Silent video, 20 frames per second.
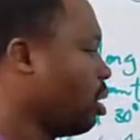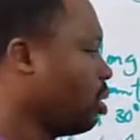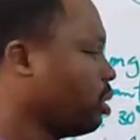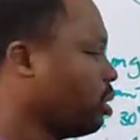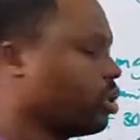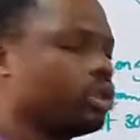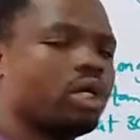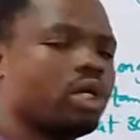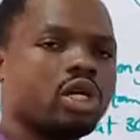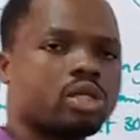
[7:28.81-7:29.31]

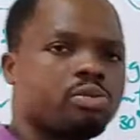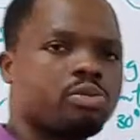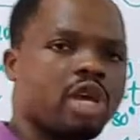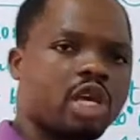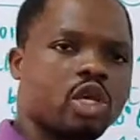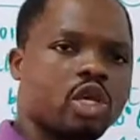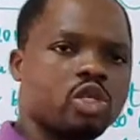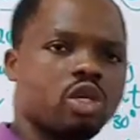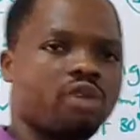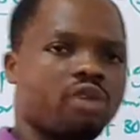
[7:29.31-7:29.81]
you just
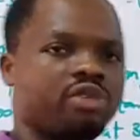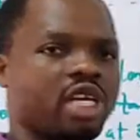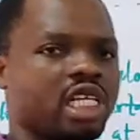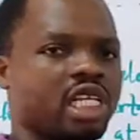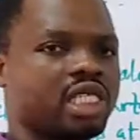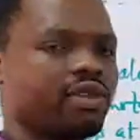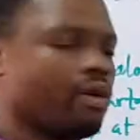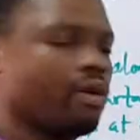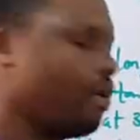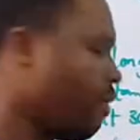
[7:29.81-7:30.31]
make use of
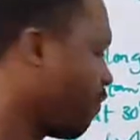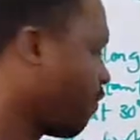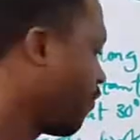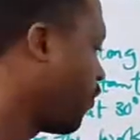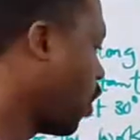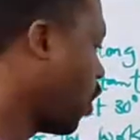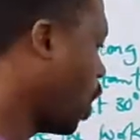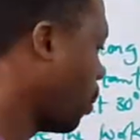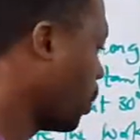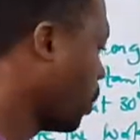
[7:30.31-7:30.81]
this
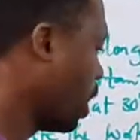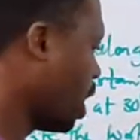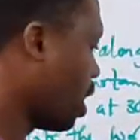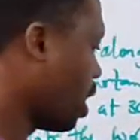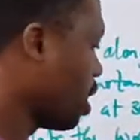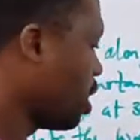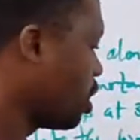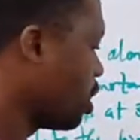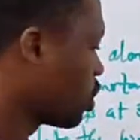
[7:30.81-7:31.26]
formula.